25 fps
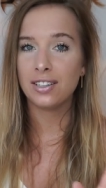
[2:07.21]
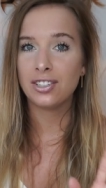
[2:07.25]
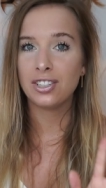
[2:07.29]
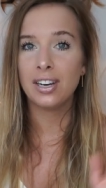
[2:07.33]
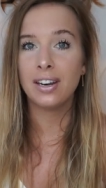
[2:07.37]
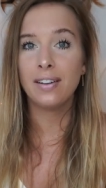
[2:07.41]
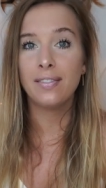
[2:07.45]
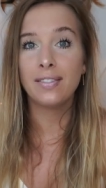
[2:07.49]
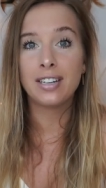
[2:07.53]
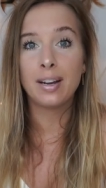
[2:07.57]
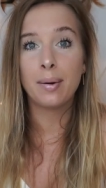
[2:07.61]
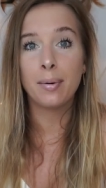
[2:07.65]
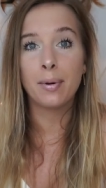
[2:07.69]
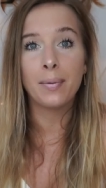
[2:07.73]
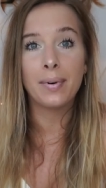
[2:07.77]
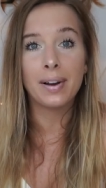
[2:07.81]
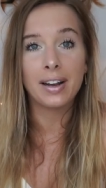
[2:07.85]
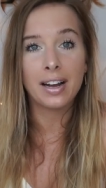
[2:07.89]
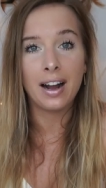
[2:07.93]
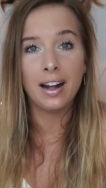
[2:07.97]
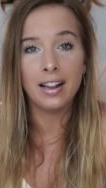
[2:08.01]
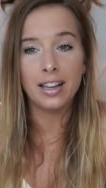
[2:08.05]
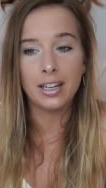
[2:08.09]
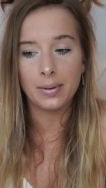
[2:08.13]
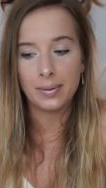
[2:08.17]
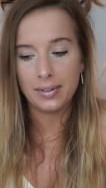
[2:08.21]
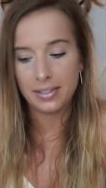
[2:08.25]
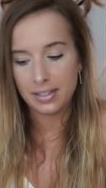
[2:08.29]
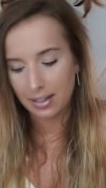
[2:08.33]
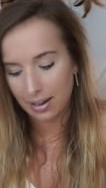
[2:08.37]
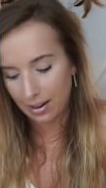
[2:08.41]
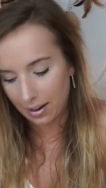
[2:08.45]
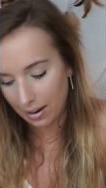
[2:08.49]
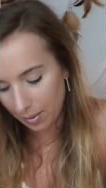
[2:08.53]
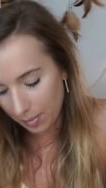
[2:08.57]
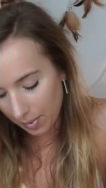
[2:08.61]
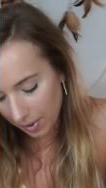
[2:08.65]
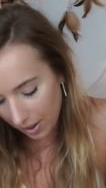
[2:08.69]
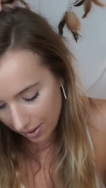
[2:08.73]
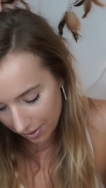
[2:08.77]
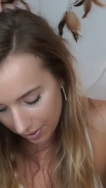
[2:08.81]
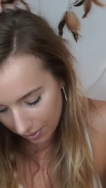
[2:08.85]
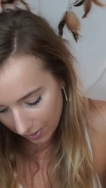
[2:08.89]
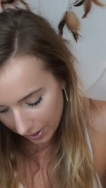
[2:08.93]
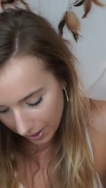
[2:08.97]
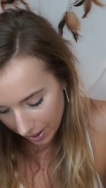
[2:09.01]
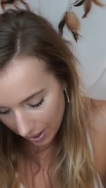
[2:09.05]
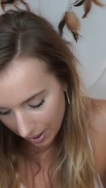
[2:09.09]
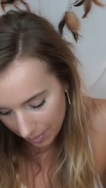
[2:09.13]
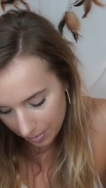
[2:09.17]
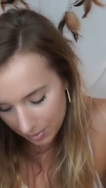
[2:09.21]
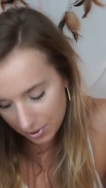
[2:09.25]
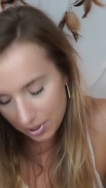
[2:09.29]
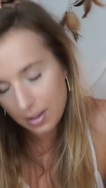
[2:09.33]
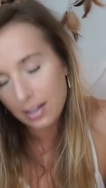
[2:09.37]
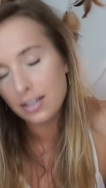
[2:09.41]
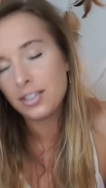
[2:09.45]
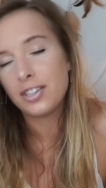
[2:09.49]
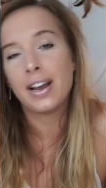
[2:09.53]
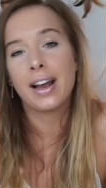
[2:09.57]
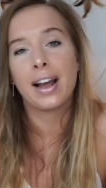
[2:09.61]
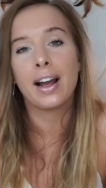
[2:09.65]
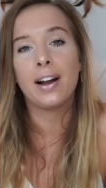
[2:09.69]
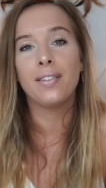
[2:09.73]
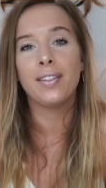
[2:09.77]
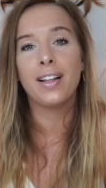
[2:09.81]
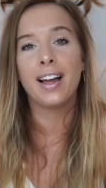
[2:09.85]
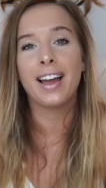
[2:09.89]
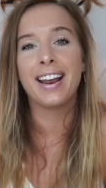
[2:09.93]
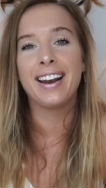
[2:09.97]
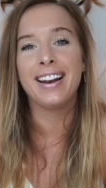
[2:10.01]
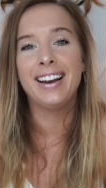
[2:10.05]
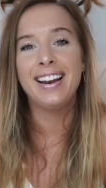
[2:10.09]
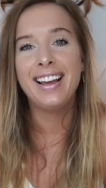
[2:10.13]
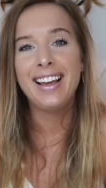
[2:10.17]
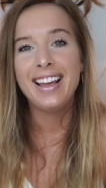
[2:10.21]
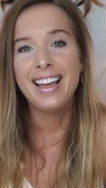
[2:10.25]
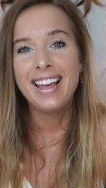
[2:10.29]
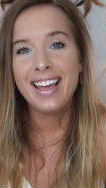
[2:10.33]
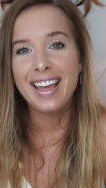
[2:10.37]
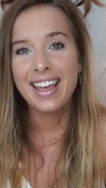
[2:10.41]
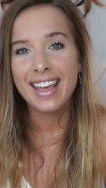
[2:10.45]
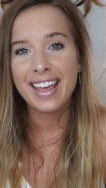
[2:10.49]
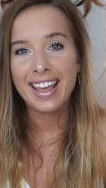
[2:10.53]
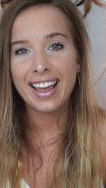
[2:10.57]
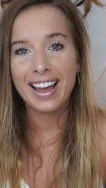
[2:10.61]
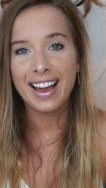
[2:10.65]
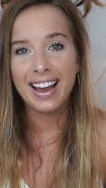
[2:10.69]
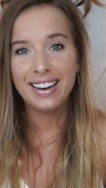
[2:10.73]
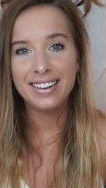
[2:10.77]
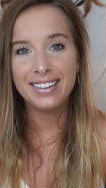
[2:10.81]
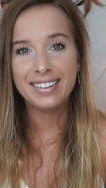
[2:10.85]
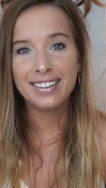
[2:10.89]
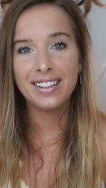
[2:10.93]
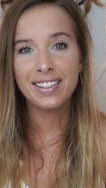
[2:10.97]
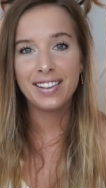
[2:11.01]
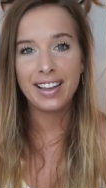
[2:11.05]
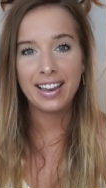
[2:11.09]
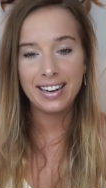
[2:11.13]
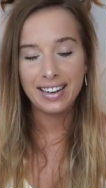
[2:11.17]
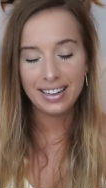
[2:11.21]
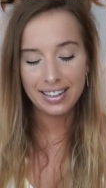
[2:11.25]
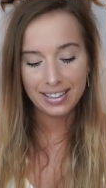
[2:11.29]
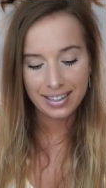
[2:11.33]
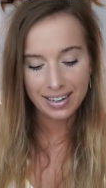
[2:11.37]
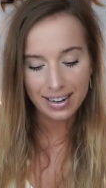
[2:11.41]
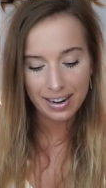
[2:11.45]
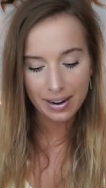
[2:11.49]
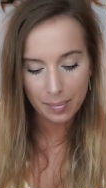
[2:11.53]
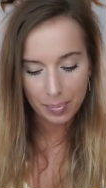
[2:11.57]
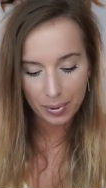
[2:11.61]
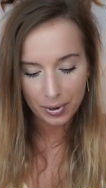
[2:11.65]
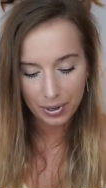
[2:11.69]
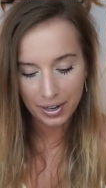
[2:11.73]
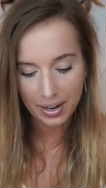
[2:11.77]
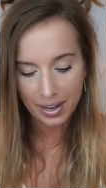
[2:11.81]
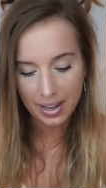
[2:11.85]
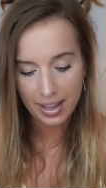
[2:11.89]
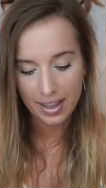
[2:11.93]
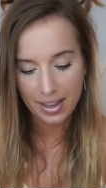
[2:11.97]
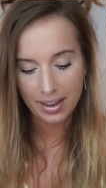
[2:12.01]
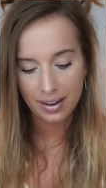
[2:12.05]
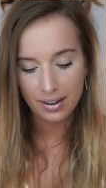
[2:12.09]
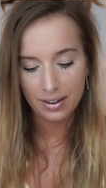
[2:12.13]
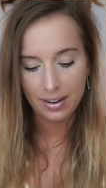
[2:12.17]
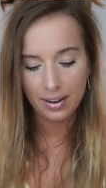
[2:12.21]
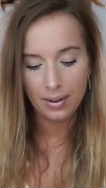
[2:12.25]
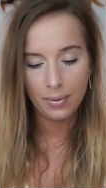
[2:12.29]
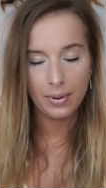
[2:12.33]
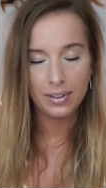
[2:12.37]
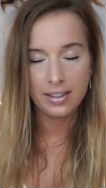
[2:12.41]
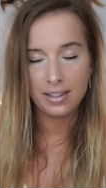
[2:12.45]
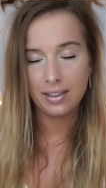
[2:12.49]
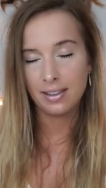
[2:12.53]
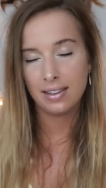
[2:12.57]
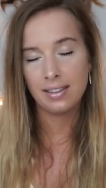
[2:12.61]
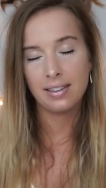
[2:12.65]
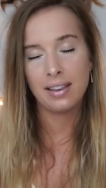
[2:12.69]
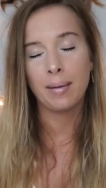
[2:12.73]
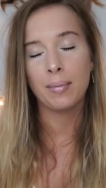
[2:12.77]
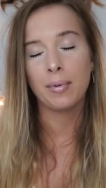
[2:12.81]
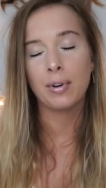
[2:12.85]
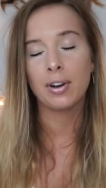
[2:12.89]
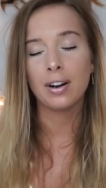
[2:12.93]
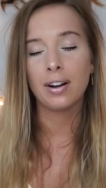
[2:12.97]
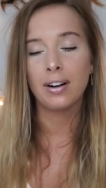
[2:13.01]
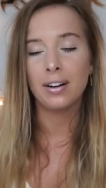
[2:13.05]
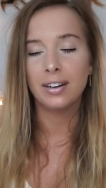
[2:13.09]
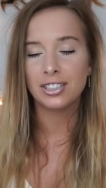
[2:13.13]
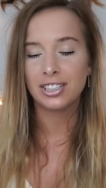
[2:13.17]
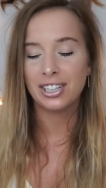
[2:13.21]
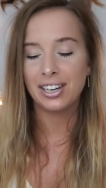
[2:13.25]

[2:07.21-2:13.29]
She didn't even tell me what color it was going to be. So I got up to the checkout line and the lady didn't put it in, it wasn't the same girl.